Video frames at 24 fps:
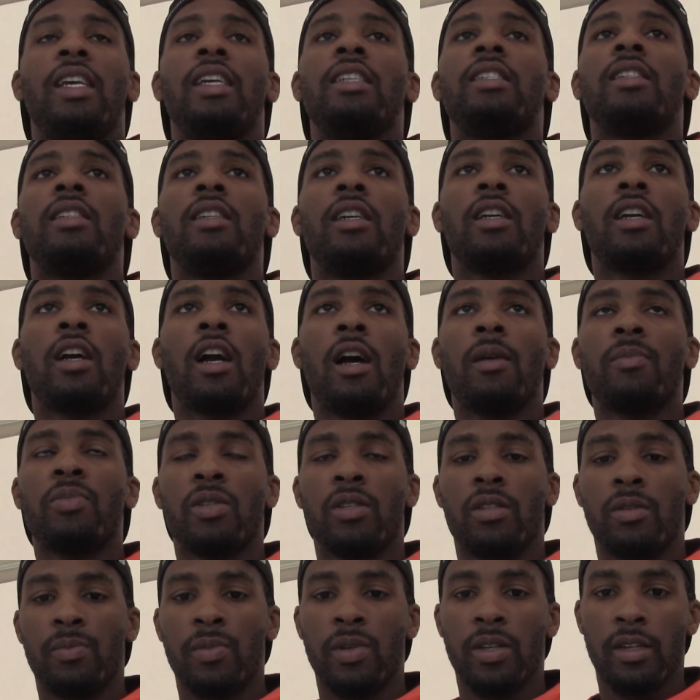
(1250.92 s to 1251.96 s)
and
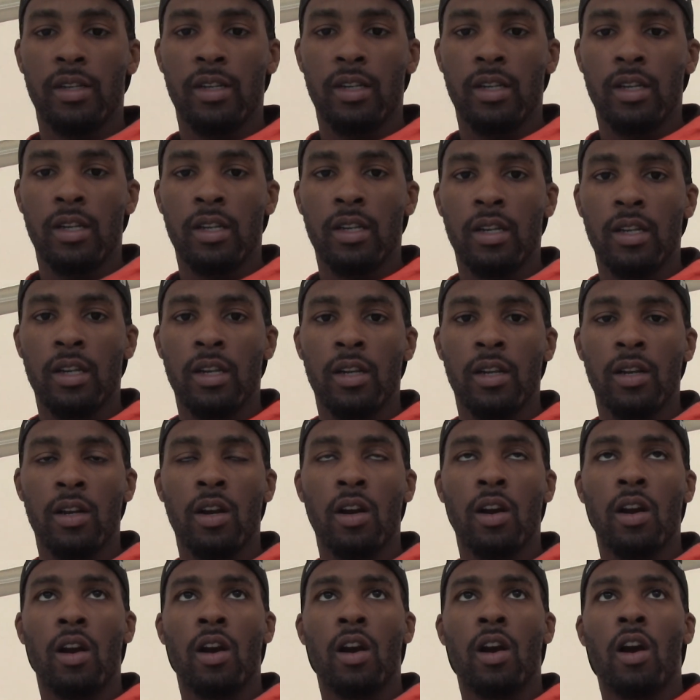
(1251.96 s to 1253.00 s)
accomplishment
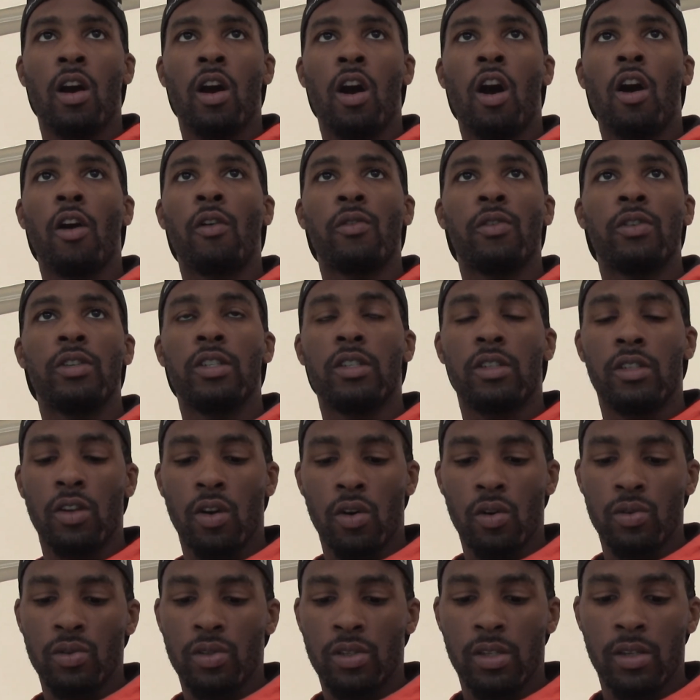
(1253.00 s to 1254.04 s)
are
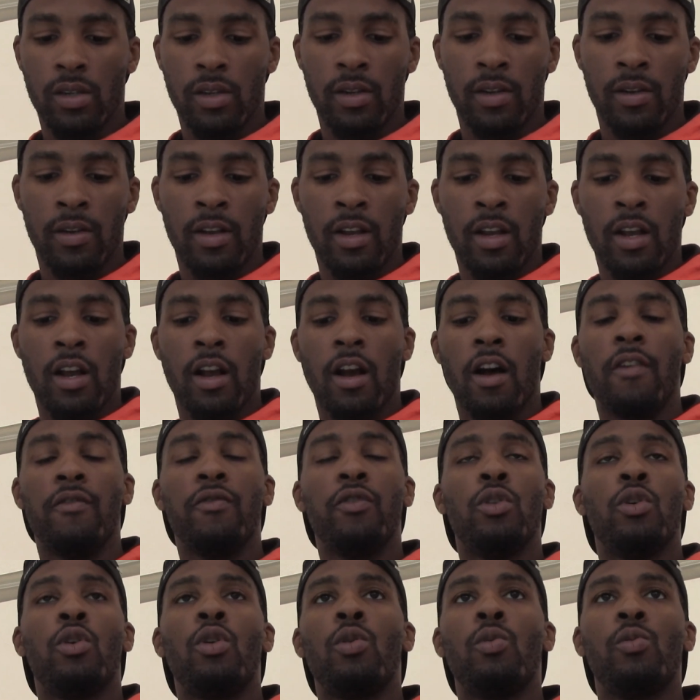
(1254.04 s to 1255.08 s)
results of
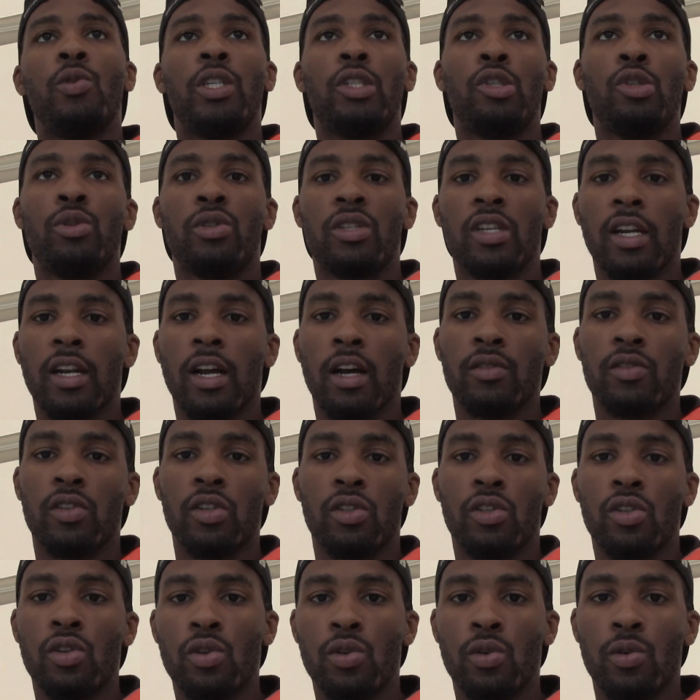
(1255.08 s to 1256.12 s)
doing what you set out to
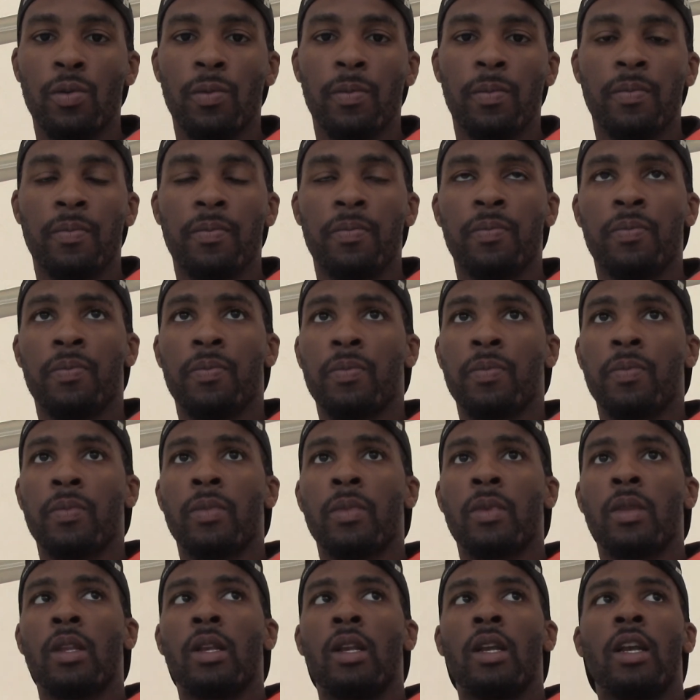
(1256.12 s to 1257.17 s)
do.
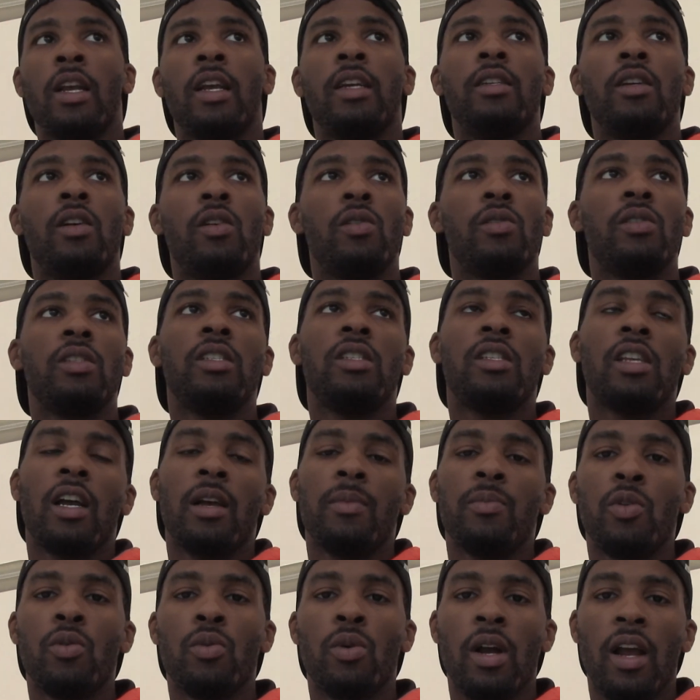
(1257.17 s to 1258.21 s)
And the only
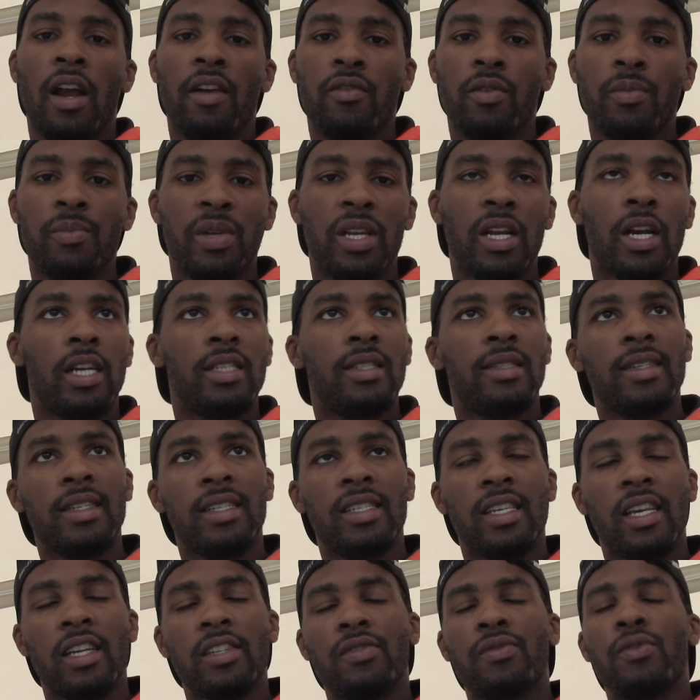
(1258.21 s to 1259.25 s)
time you will ever be
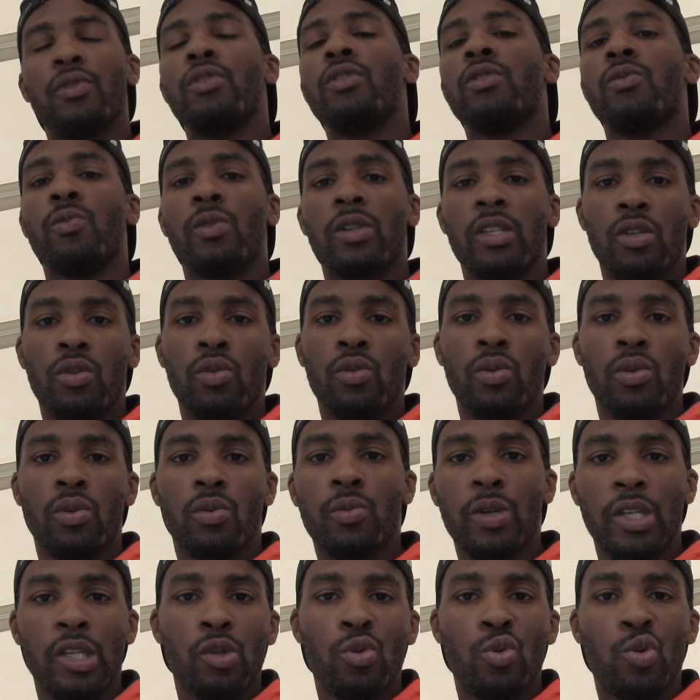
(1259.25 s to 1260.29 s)
unsuccessful is when you
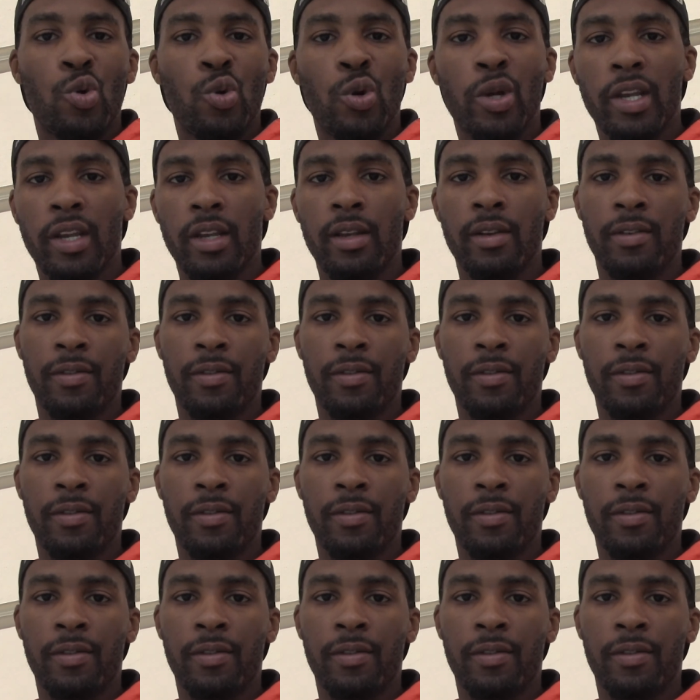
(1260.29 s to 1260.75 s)
quit.